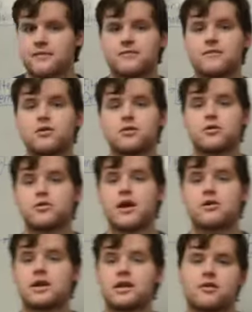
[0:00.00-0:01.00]
filters
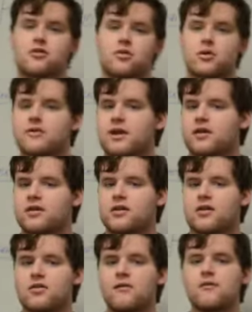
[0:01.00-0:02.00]
out any sort of
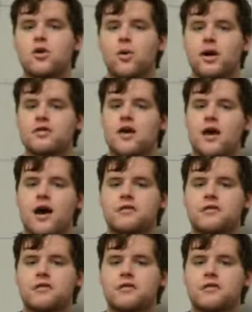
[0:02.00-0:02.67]
excessive noise,